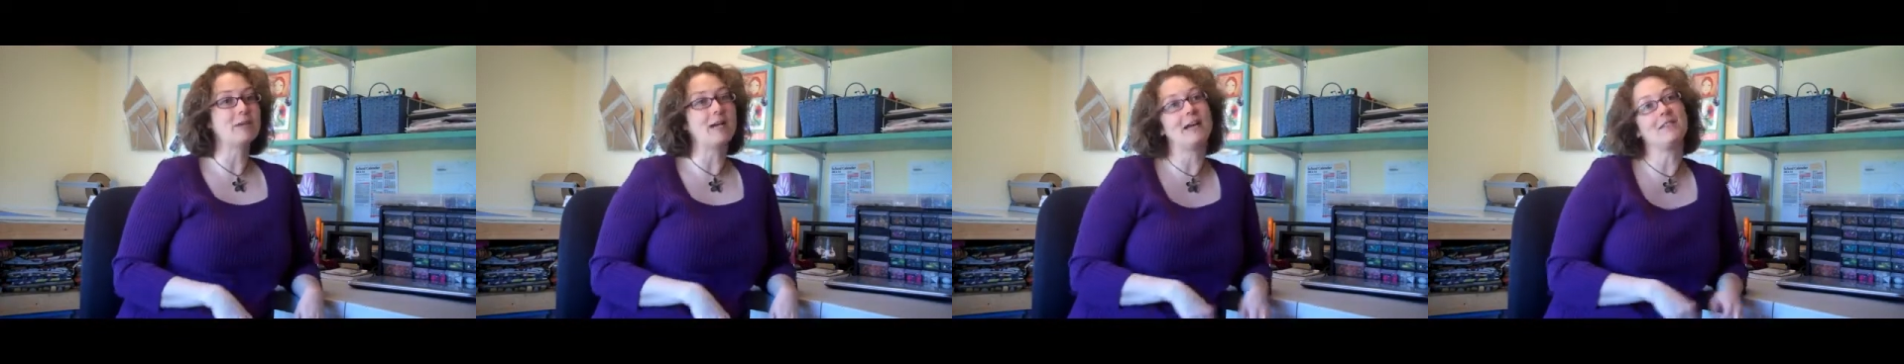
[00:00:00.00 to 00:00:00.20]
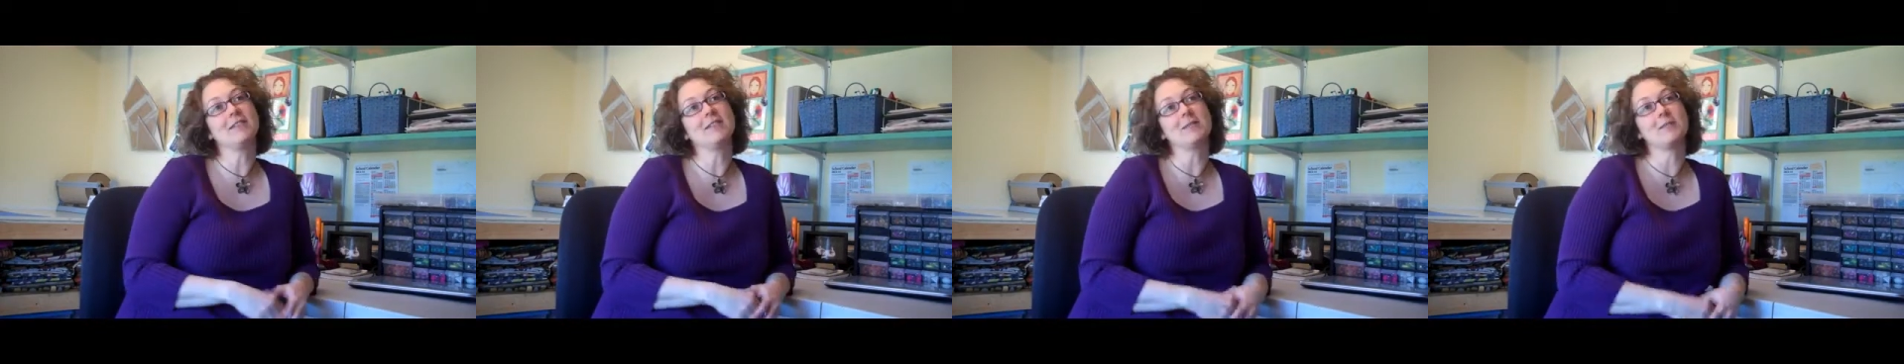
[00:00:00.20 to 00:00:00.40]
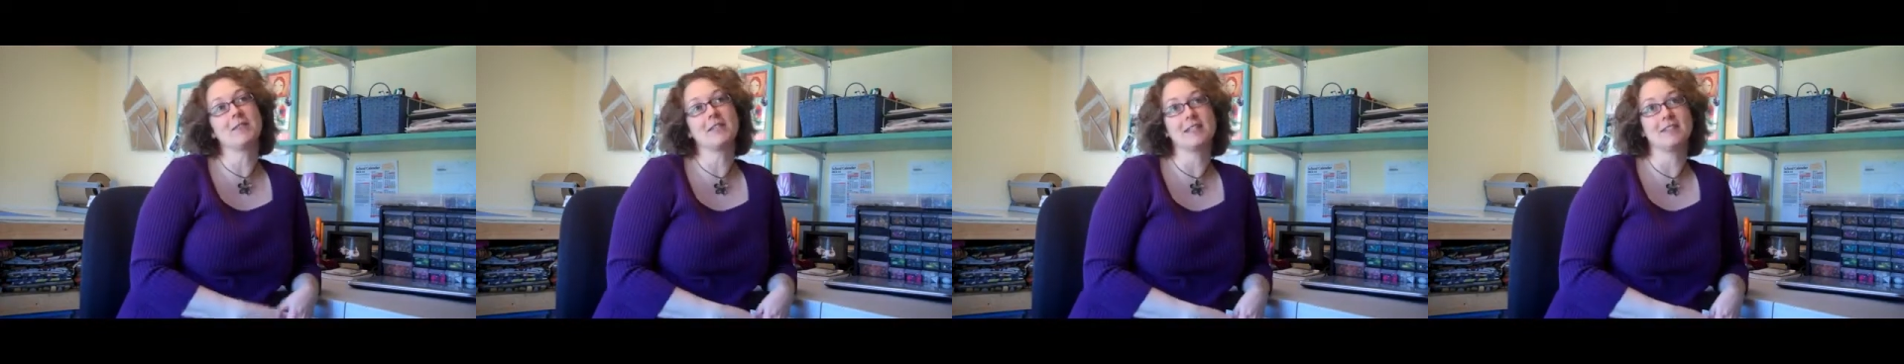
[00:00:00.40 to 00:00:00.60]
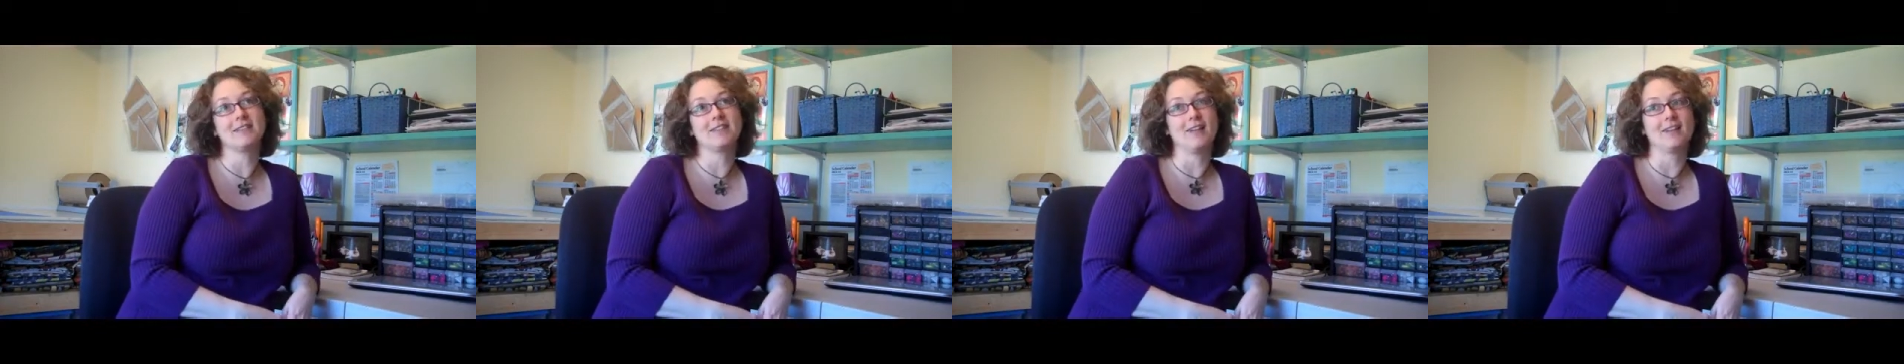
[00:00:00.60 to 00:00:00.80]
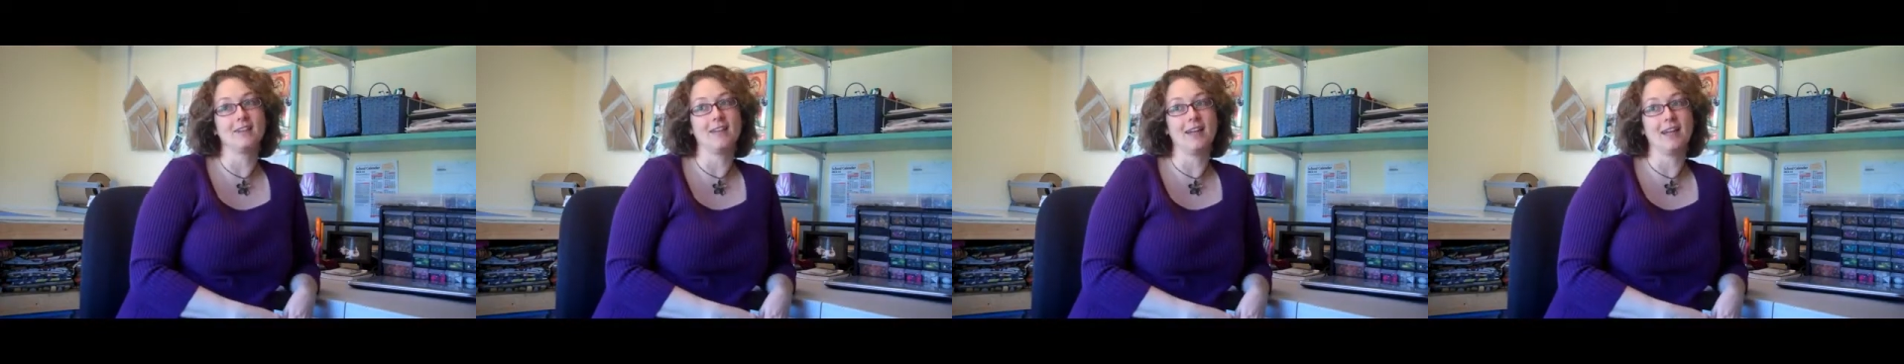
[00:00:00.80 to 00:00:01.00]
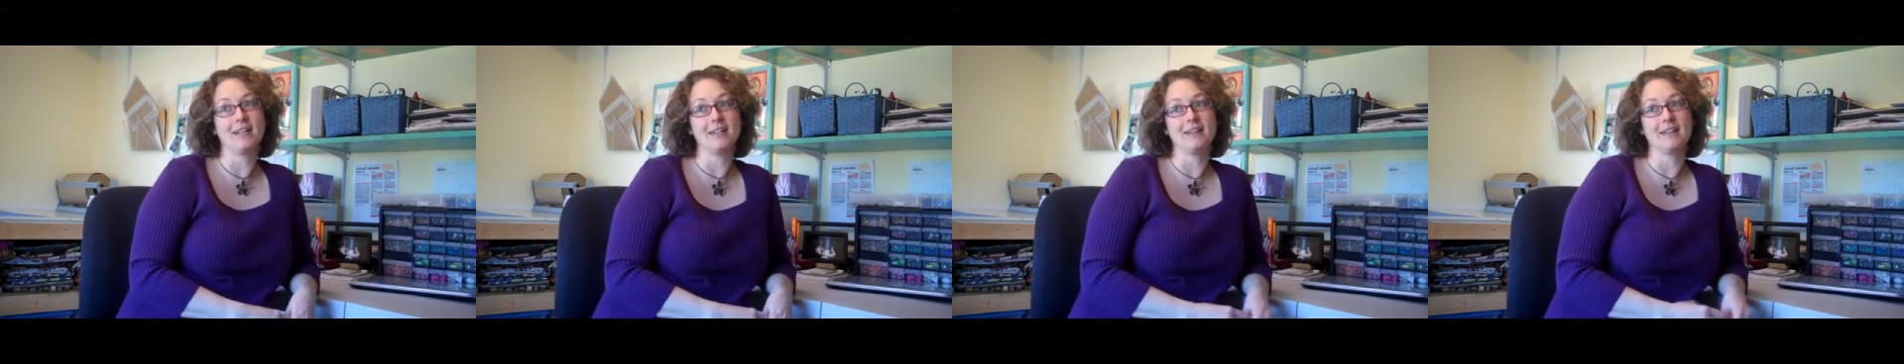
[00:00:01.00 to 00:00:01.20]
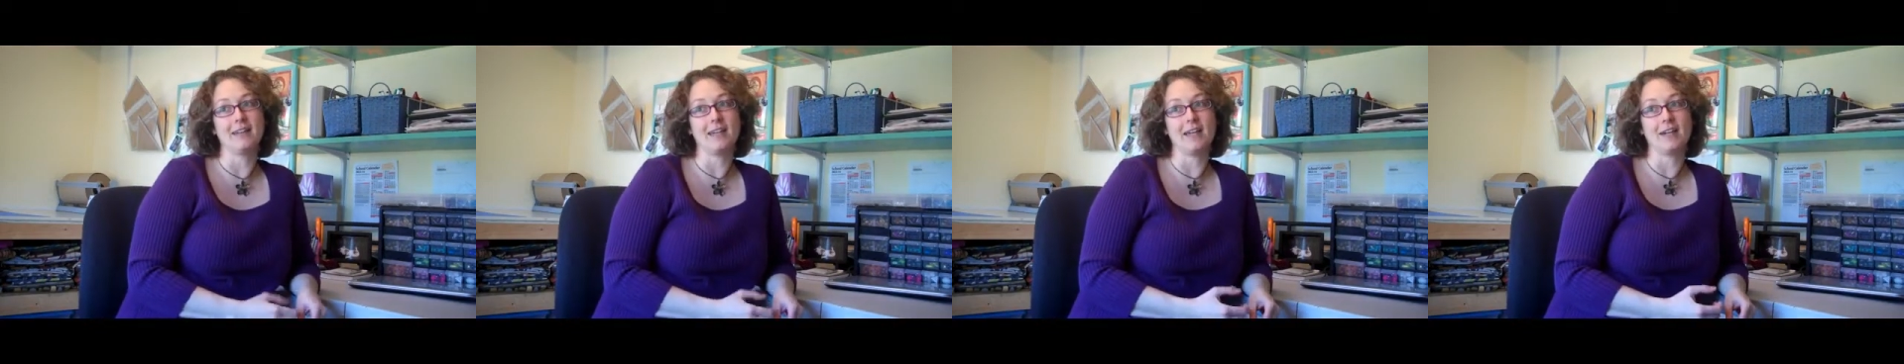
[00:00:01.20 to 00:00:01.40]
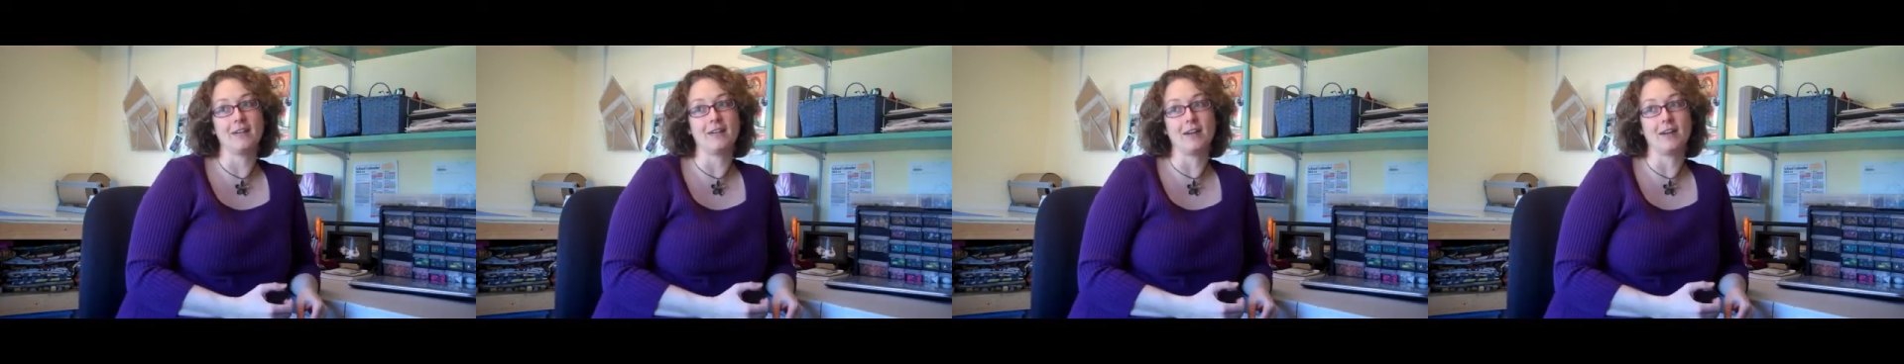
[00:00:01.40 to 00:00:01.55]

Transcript: have some things online that